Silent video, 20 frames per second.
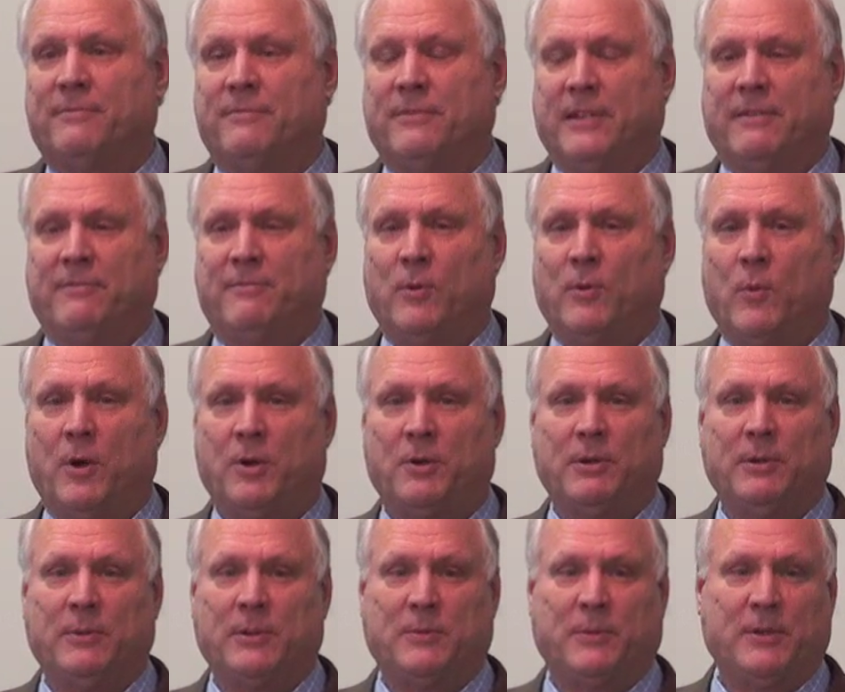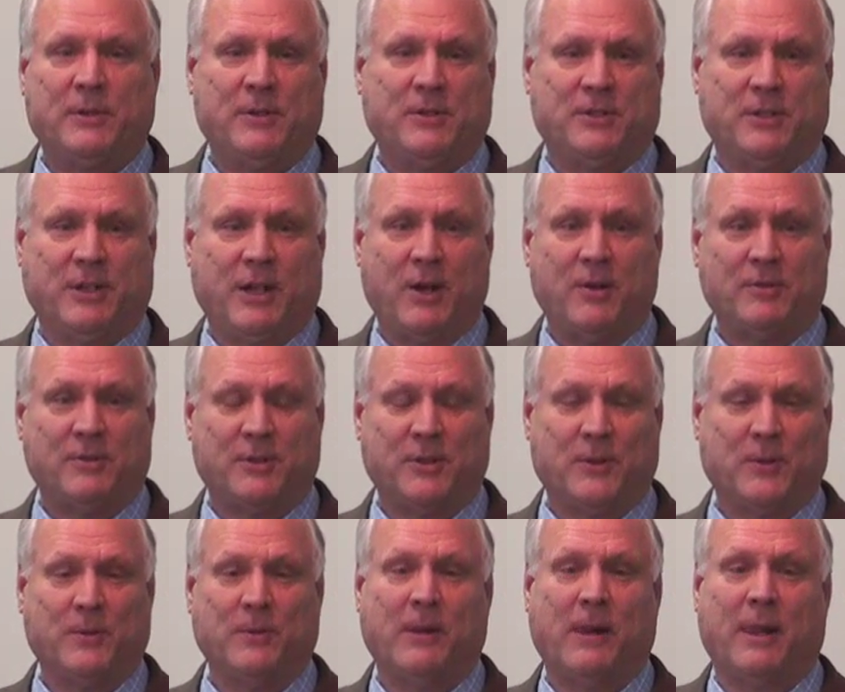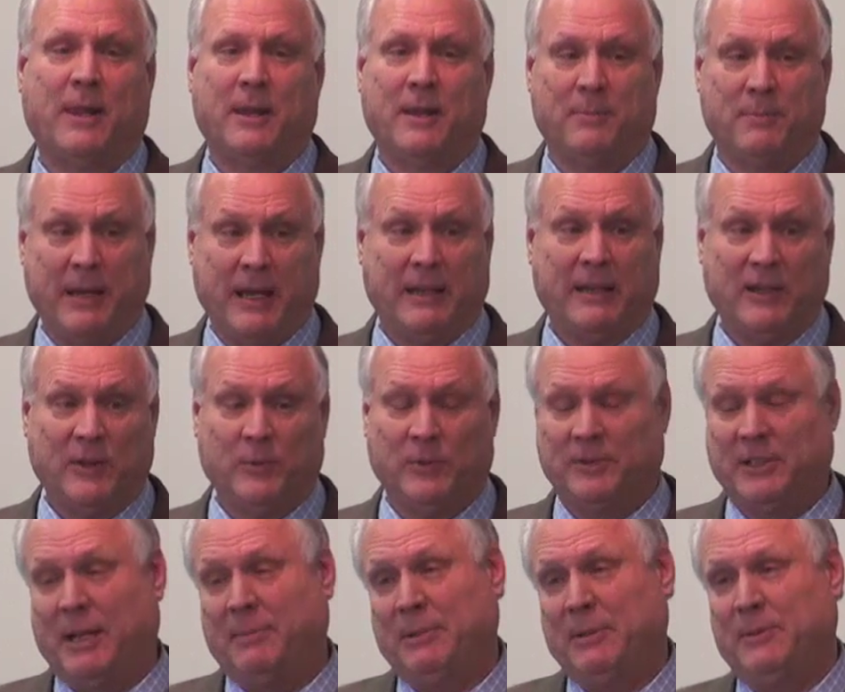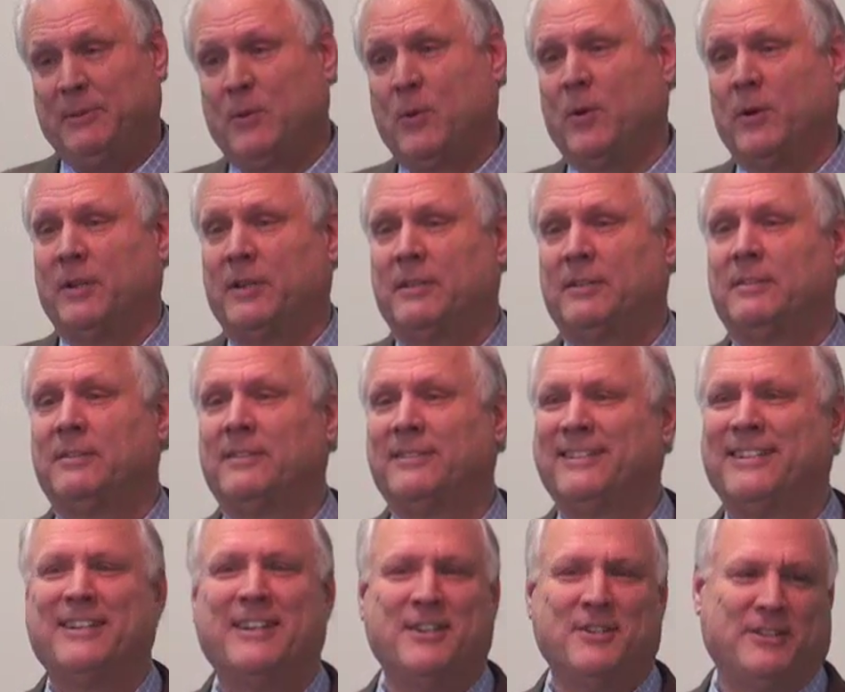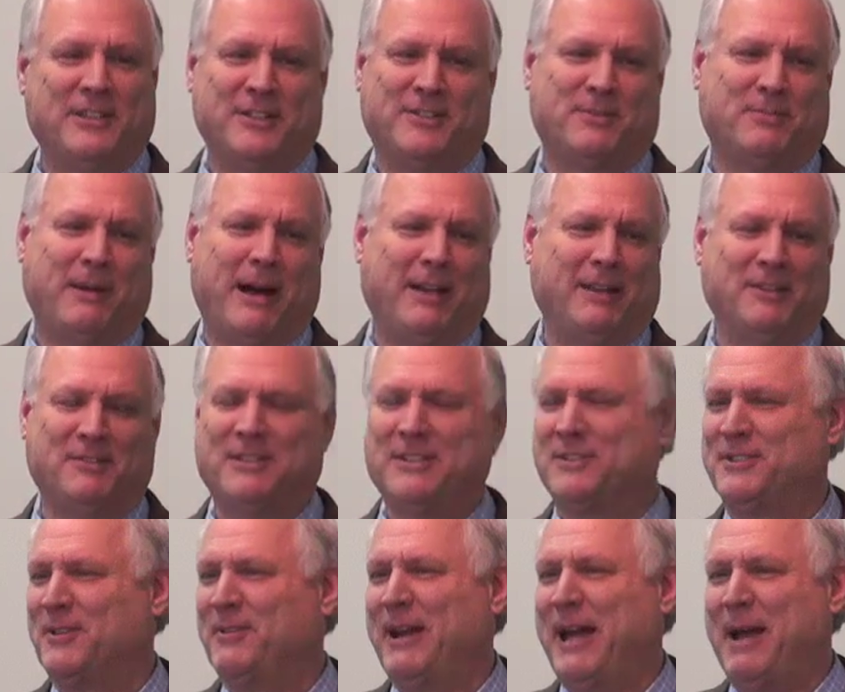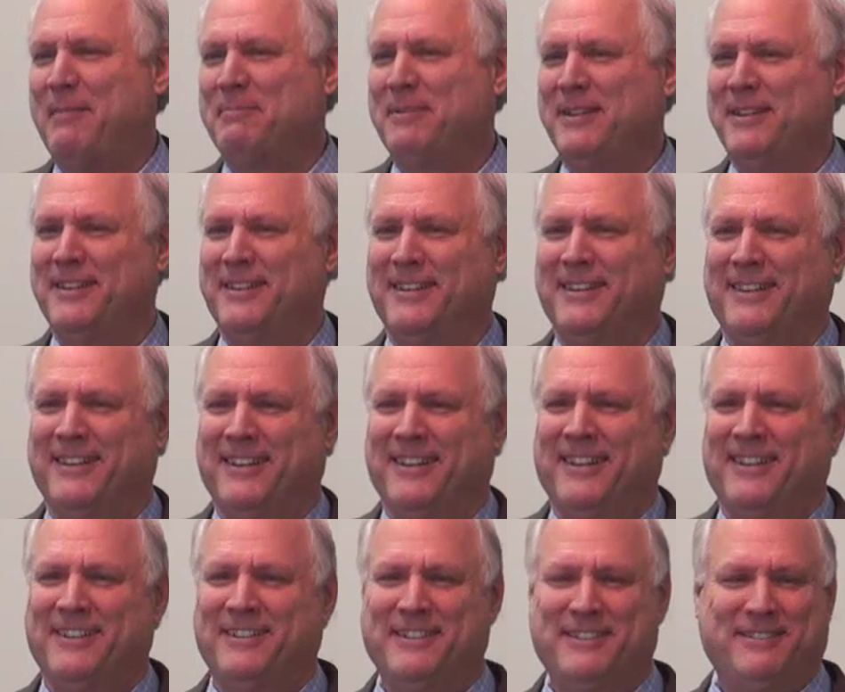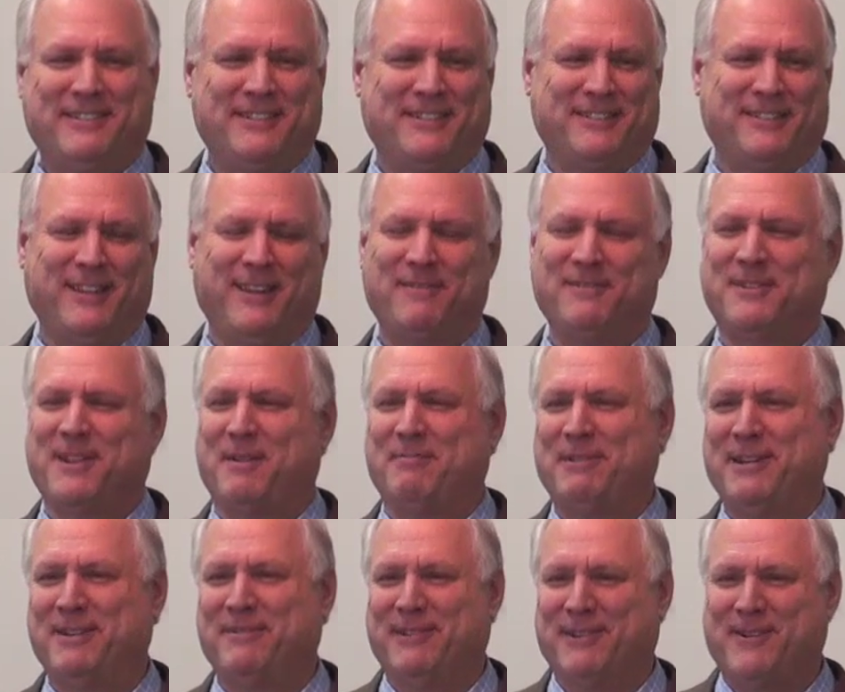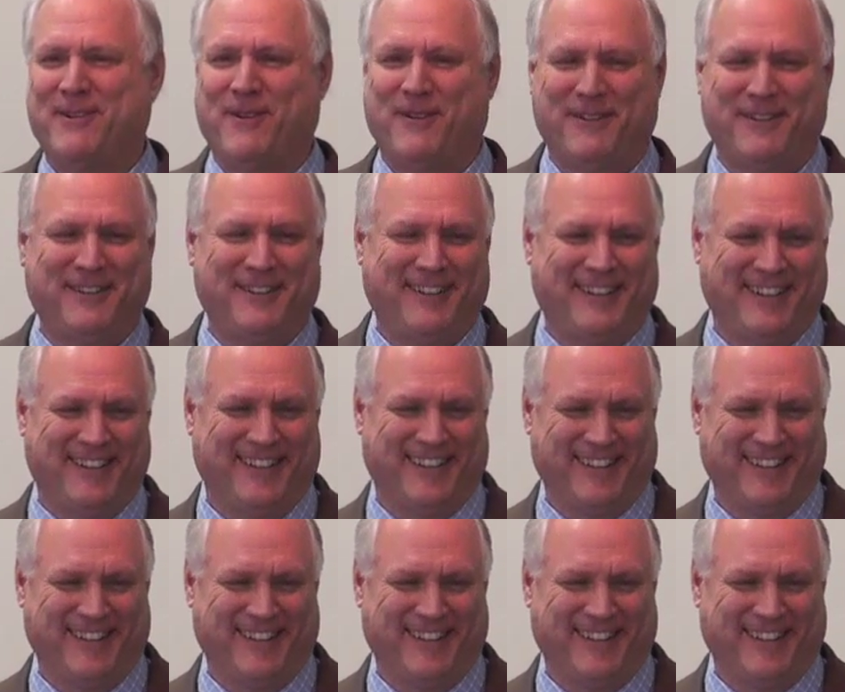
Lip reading: if you're wondering which one you should go to, Becky's will not be recorded. She's smiling. She's so happy. She just loves not being recorded.